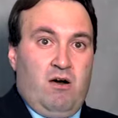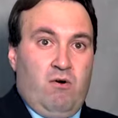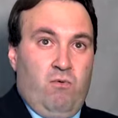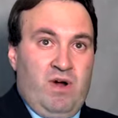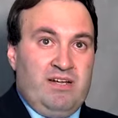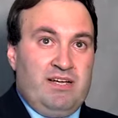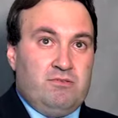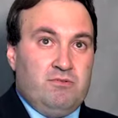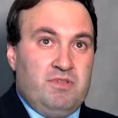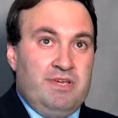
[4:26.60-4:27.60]
one has
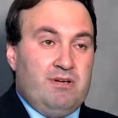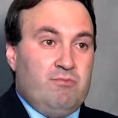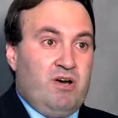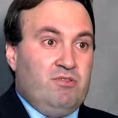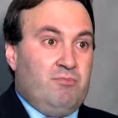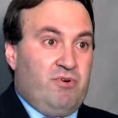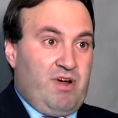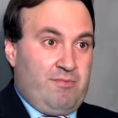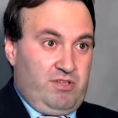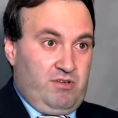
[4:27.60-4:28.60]
to think about the
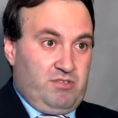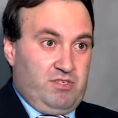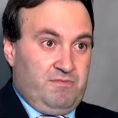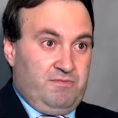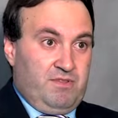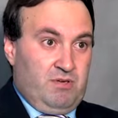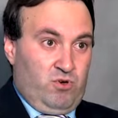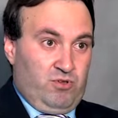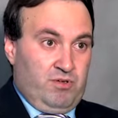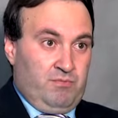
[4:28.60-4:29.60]
parameters of the
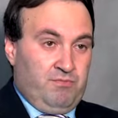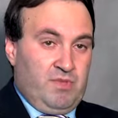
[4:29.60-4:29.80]
model.